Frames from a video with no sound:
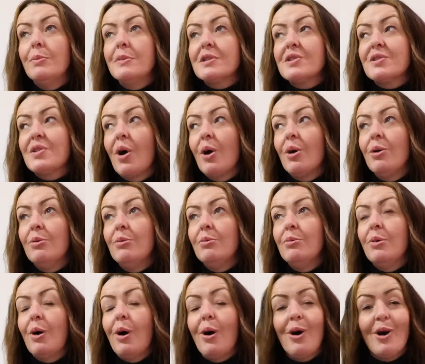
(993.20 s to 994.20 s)

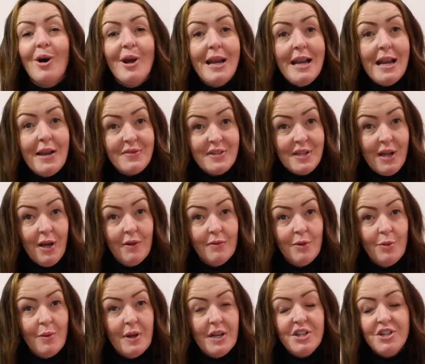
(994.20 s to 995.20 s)
So I left
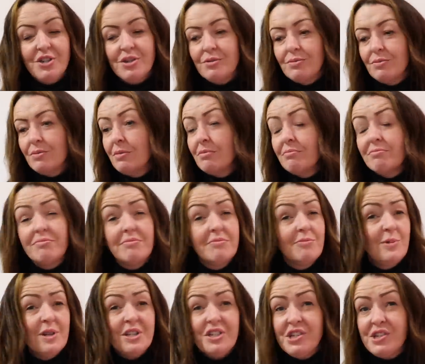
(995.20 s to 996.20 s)
Zara, which
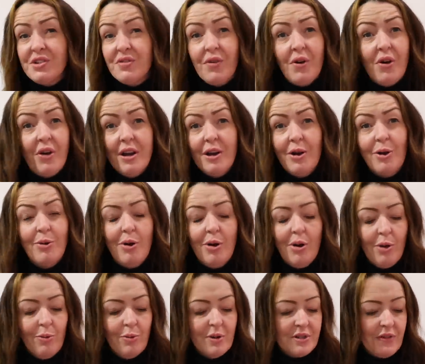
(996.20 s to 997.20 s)
is fine.
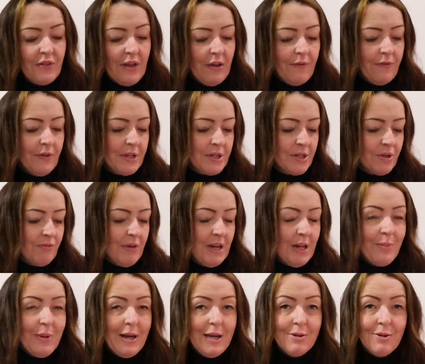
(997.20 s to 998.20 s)
I wasn't that first, so I'm
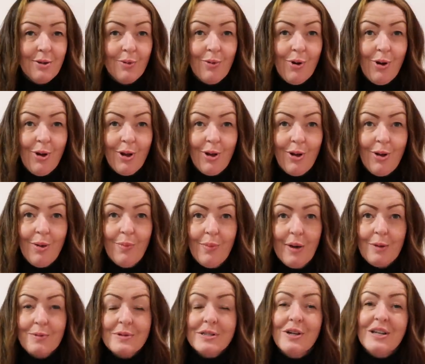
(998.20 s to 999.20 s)
really pleased with what I got. But
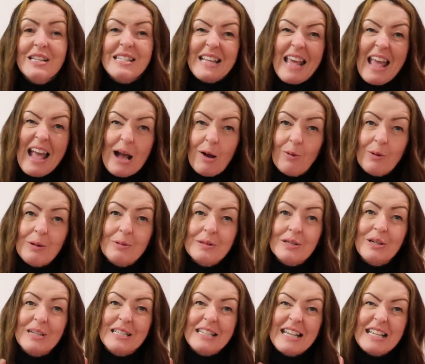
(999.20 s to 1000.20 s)
it was nice to get out. It was
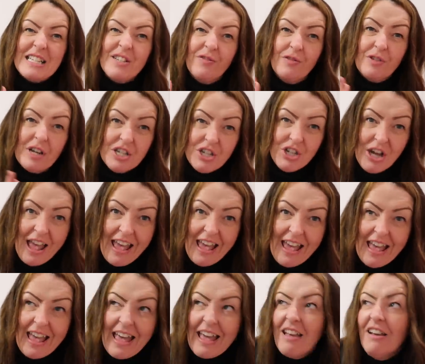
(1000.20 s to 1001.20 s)
nice to get some fresh
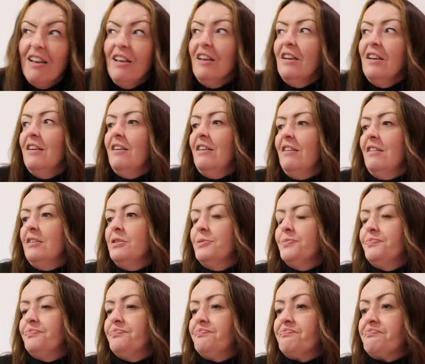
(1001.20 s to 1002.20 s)
air.
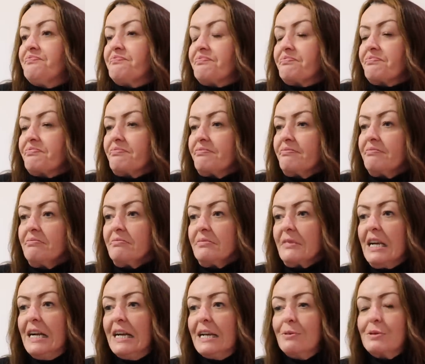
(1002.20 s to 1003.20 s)

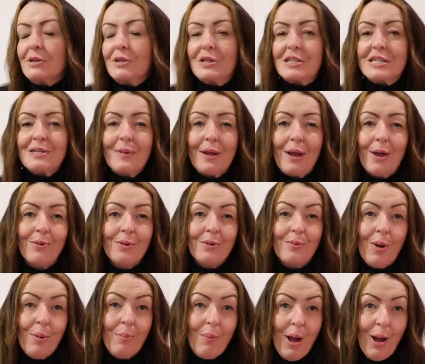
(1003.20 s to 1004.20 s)
And it was nice to meet up with
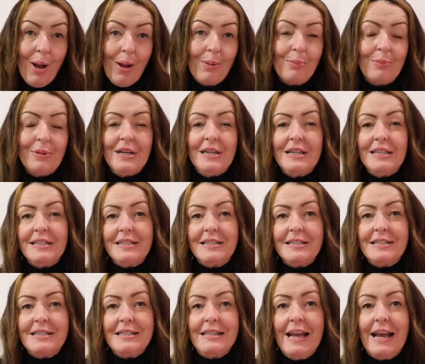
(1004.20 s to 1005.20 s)
my mum,
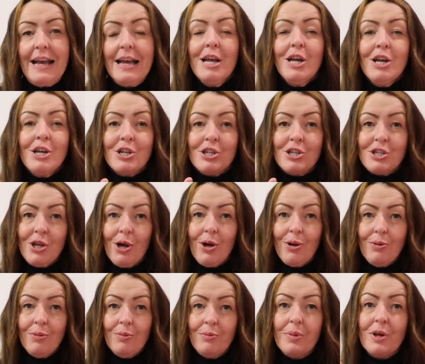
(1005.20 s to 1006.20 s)
and yeah.
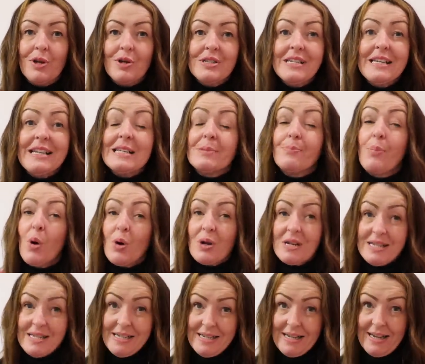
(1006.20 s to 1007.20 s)
So, because it is
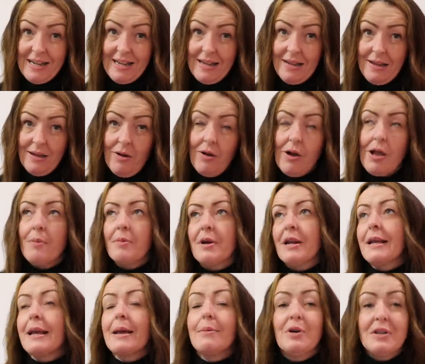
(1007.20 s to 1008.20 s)
Boxing Day, I am going
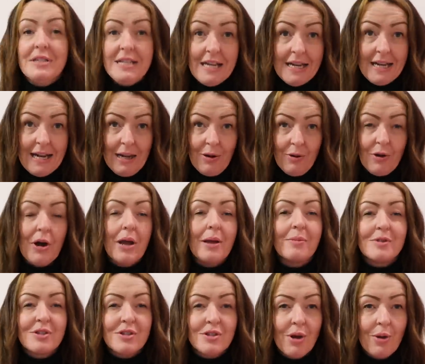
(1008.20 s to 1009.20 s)
to get my dinner now. I
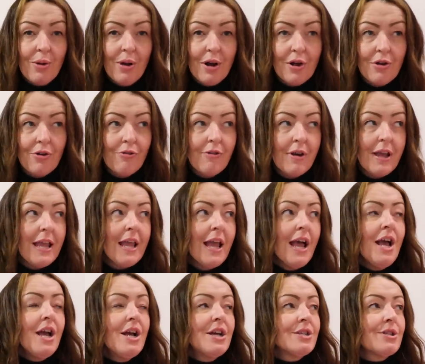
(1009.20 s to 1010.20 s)
am so hungry.
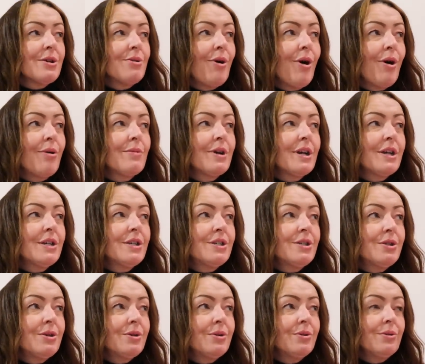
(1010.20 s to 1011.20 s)
So I'm going to
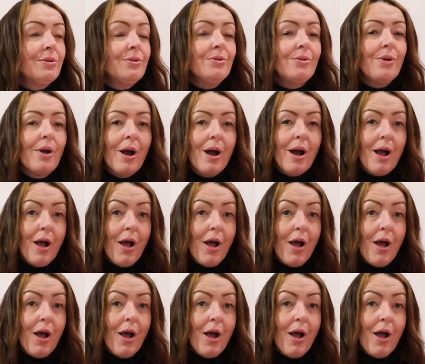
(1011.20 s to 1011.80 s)
do